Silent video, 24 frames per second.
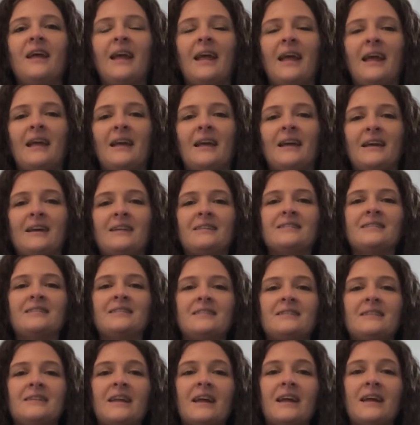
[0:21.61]
And
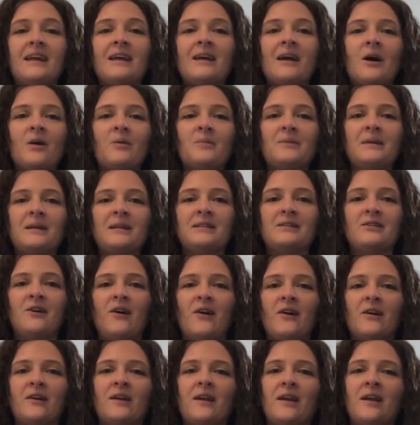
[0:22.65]
today I'll be
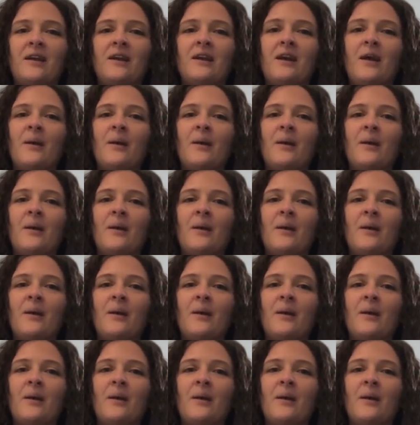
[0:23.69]
talking